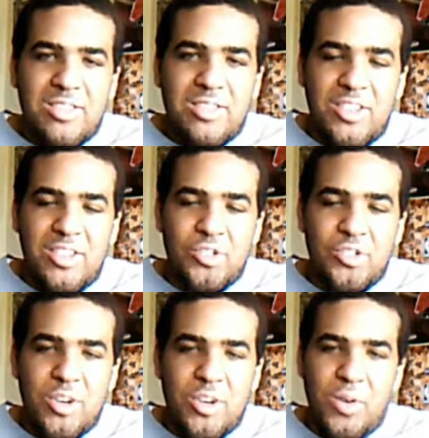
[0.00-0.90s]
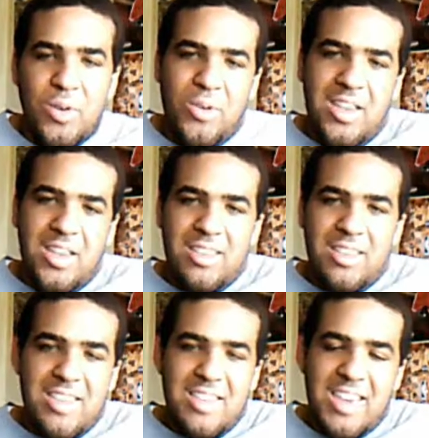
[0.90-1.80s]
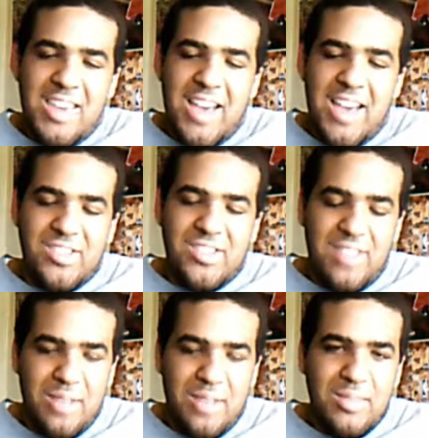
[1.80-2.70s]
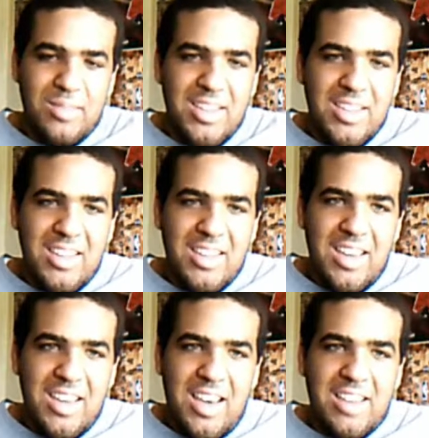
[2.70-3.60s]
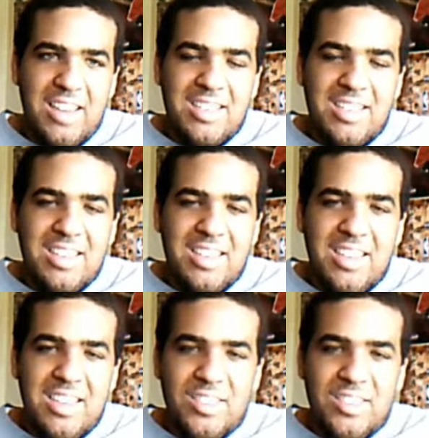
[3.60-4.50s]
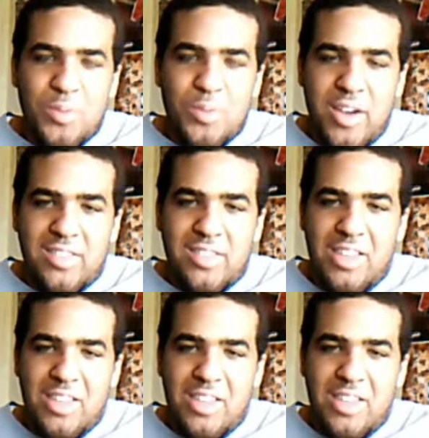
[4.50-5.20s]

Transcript: since he was trying to run away, he catches them, and he's surprised that